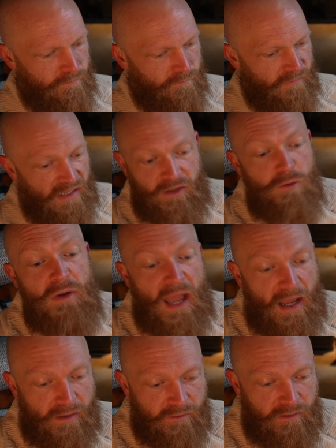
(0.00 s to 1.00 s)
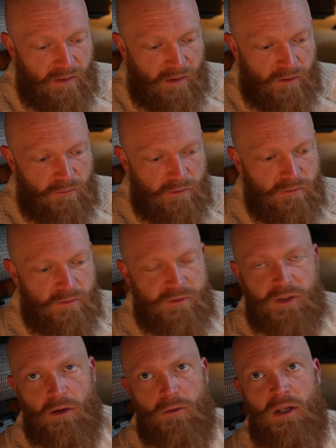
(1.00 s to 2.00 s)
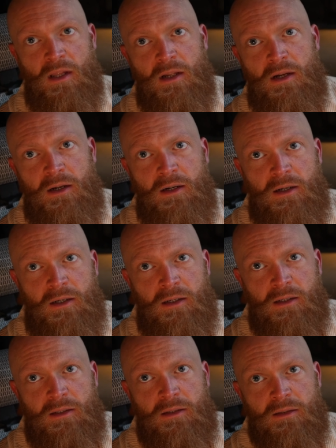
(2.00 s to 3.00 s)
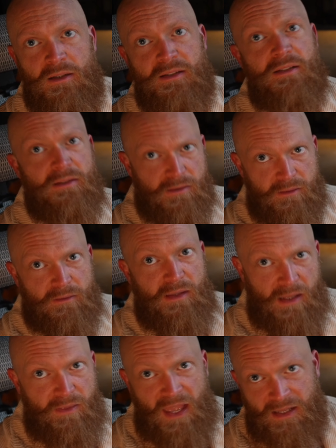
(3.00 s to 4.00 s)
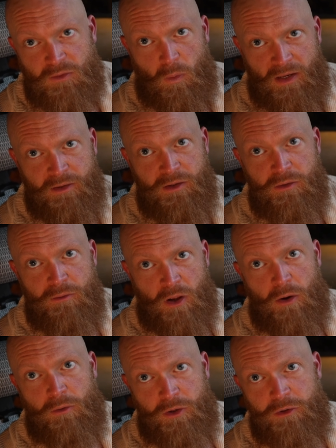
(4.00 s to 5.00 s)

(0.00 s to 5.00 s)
that you got, so because that's when you're